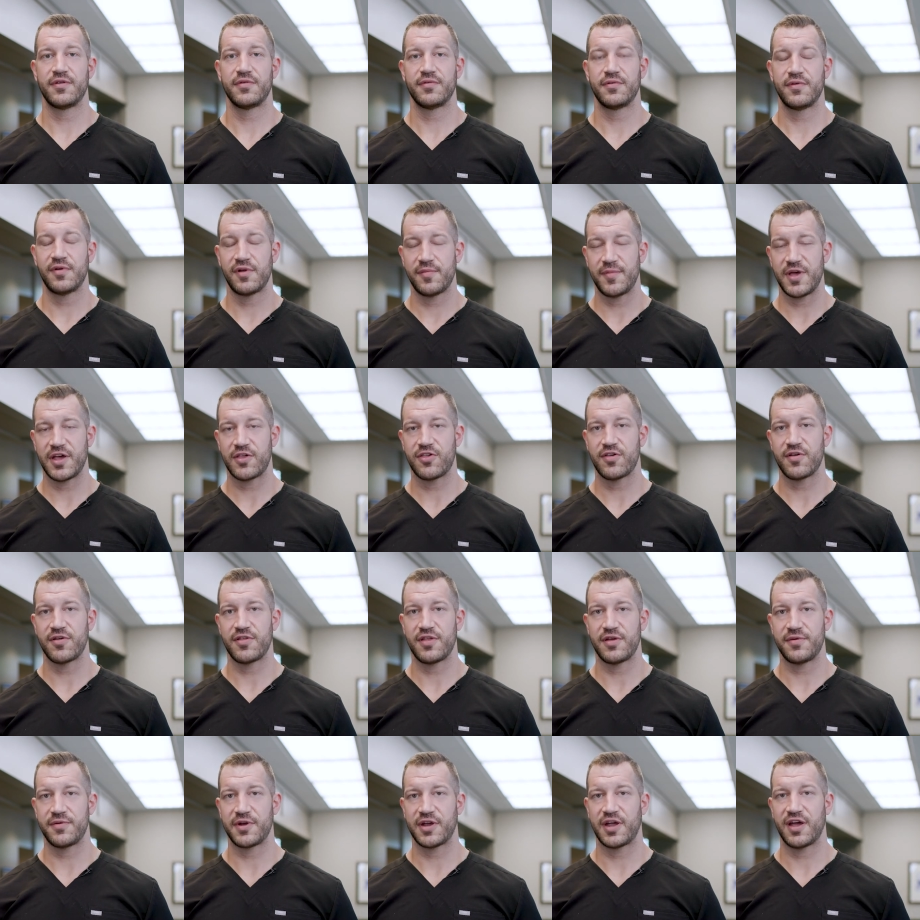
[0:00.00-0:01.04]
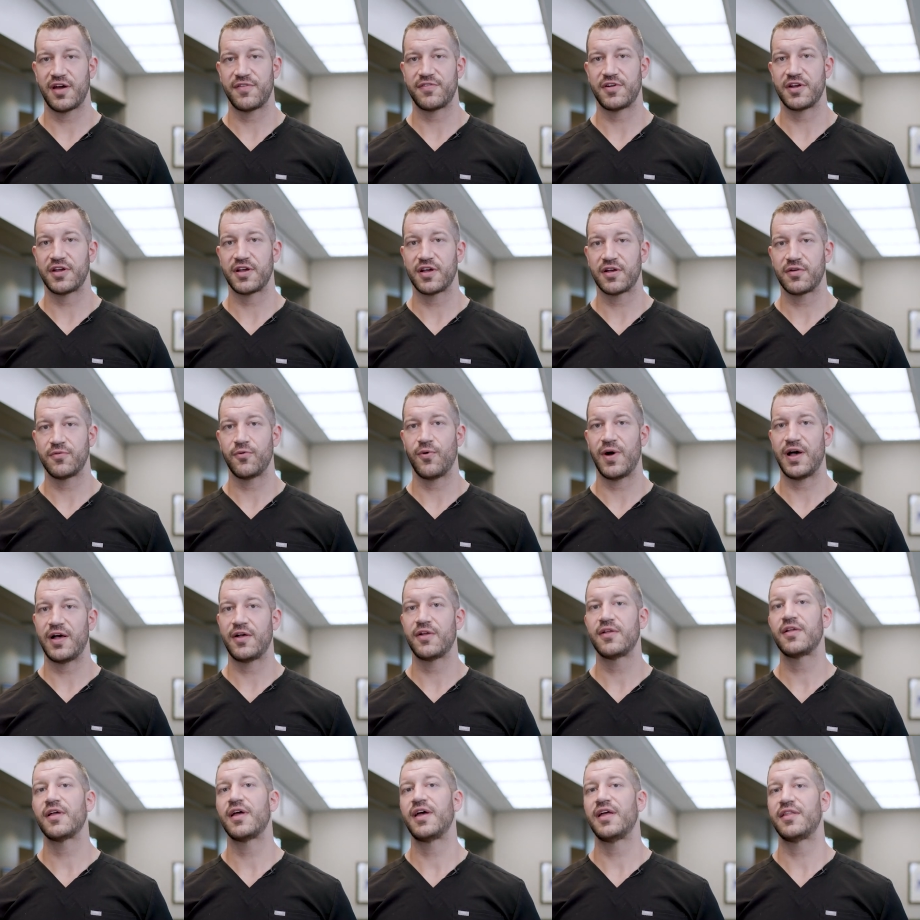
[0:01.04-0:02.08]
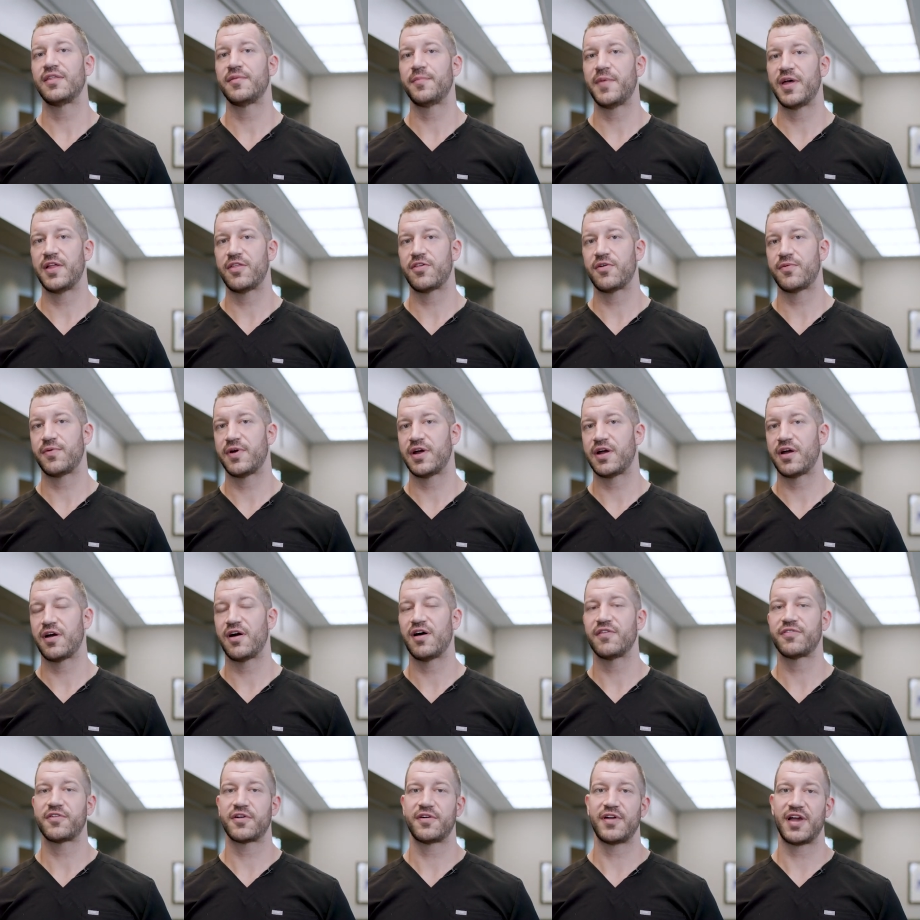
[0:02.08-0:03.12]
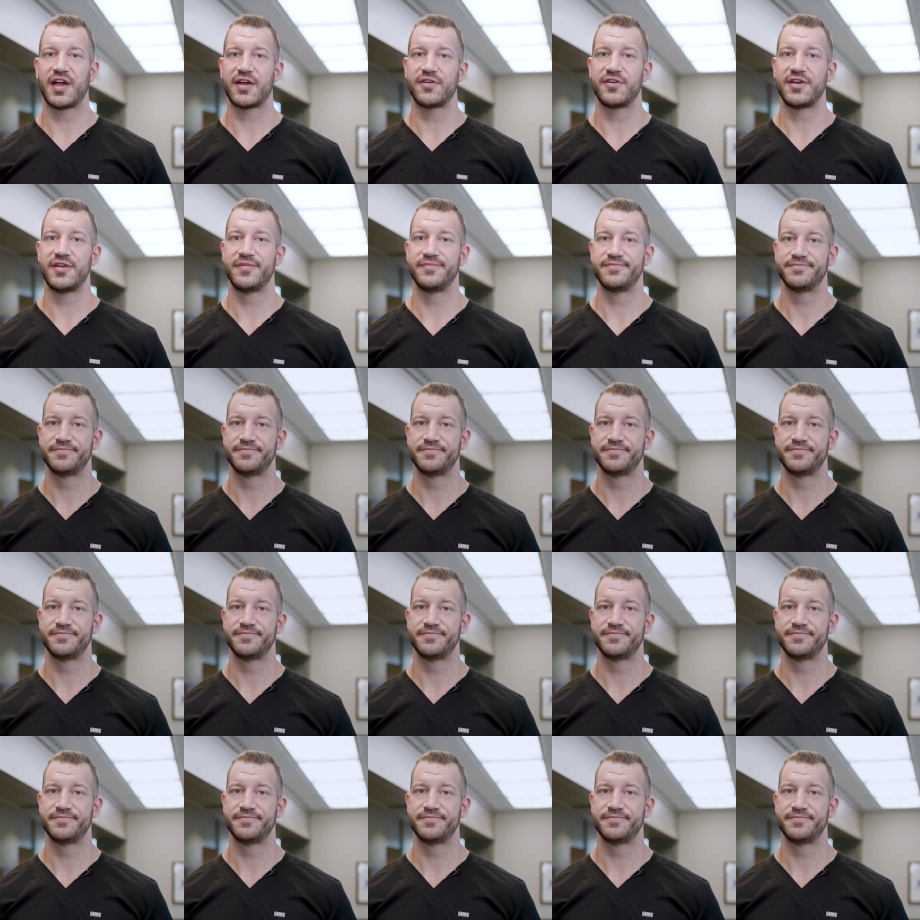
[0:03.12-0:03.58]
We want to make sure that you're recovering well and the meds are wearing off correctly.